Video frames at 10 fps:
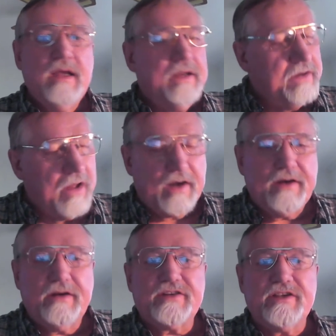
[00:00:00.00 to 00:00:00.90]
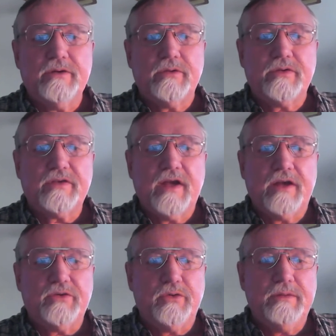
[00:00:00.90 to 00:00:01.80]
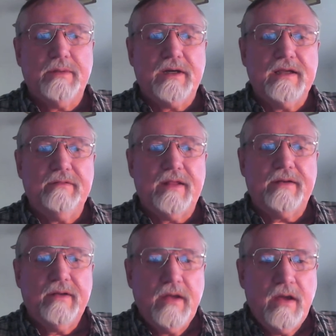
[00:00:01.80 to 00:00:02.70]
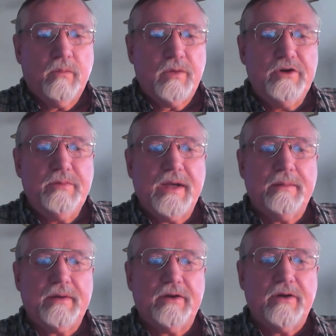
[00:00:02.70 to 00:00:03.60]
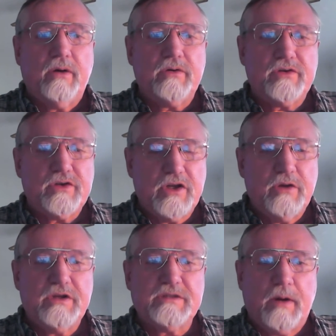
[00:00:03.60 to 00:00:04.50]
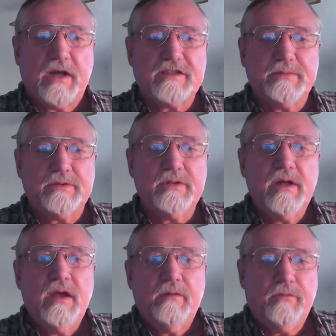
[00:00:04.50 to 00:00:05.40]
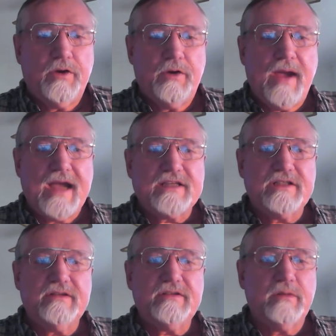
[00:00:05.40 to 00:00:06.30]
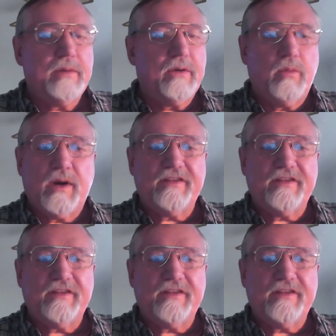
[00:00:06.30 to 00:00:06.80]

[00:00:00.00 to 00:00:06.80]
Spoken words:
Not an excuse. I truly believe that When you become an adult, you're responsible for your actions, no matter what has